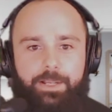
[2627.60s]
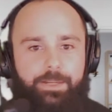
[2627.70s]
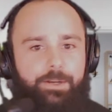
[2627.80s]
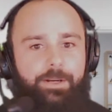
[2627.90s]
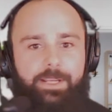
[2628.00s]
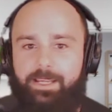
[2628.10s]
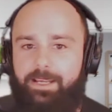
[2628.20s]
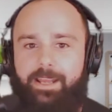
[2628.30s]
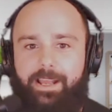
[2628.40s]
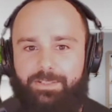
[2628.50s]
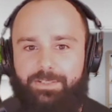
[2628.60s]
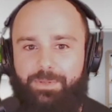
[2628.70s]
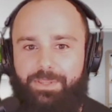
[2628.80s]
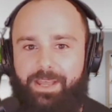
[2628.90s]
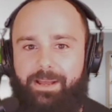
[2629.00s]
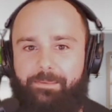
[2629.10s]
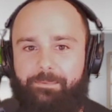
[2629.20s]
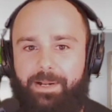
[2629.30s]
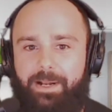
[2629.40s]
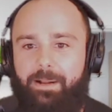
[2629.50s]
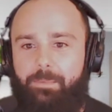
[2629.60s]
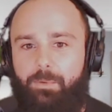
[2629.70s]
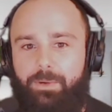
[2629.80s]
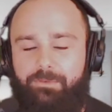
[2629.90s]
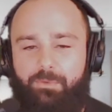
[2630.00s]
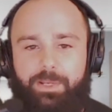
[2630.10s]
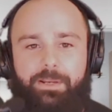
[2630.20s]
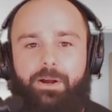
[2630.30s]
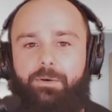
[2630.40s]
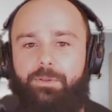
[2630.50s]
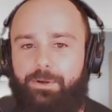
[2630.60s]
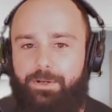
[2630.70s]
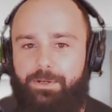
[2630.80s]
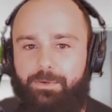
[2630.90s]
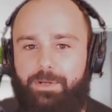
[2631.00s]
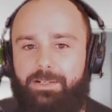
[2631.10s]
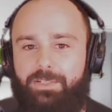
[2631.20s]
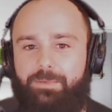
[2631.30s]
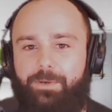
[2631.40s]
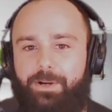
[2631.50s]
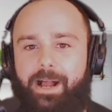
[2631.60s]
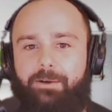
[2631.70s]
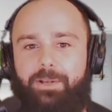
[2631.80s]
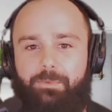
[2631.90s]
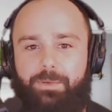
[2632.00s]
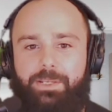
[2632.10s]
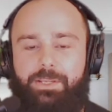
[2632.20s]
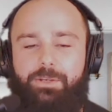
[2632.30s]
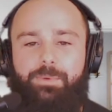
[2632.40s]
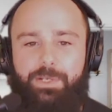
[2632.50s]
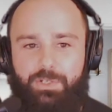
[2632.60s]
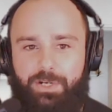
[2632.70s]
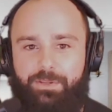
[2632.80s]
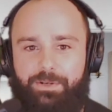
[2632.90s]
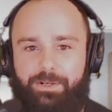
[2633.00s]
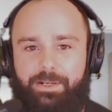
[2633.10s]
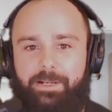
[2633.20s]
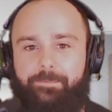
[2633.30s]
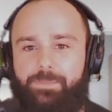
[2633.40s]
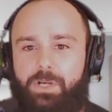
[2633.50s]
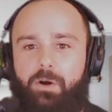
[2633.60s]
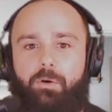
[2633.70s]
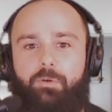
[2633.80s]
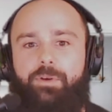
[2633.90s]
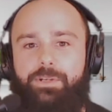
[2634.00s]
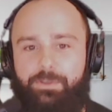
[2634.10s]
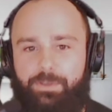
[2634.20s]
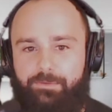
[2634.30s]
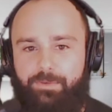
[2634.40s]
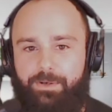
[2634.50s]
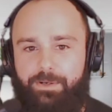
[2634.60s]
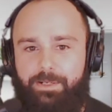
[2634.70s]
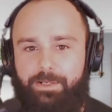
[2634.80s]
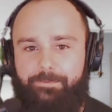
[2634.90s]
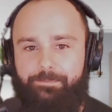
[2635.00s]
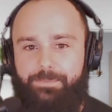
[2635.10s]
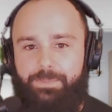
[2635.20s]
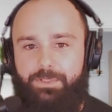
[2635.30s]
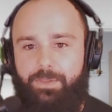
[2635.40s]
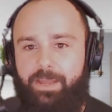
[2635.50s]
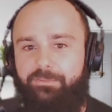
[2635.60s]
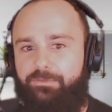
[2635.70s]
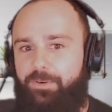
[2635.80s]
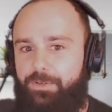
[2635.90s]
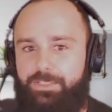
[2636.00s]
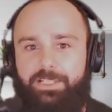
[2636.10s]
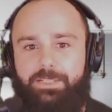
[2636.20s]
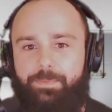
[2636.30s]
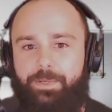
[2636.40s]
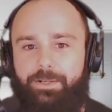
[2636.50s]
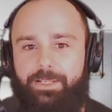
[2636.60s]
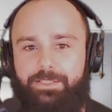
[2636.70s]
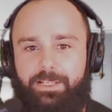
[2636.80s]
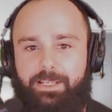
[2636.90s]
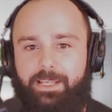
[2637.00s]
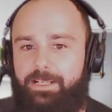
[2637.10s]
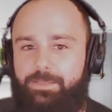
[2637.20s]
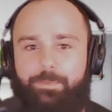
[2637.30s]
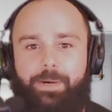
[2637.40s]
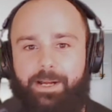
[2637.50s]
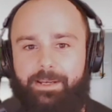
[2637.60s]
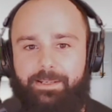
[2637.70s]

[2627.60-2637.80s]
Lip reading: You're already kicking ass with them. But if we know they're a new customer, how can we cue each other to over deliver so that first experience kicks butt?